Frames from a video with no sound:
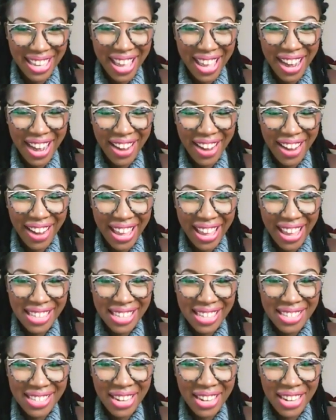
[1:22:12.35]
All right,
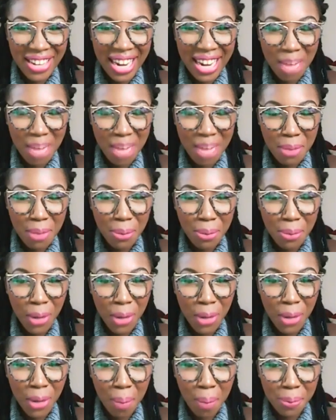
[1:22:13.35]
so let me pull
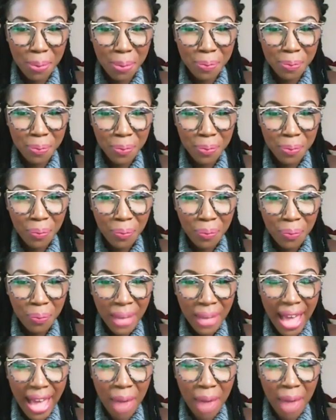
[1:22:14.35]
up,
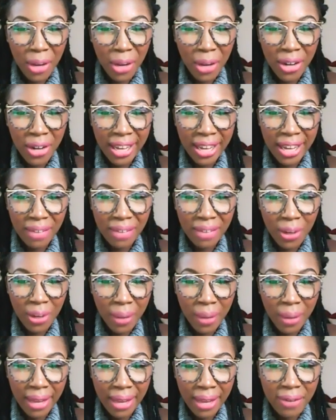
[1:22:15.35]
and we're going to give it
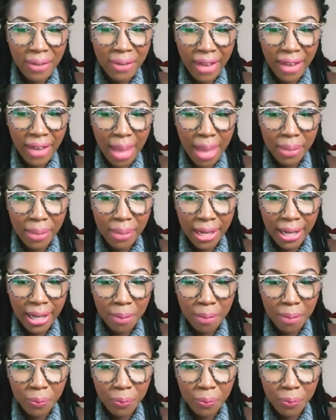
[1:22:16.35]
away very happily.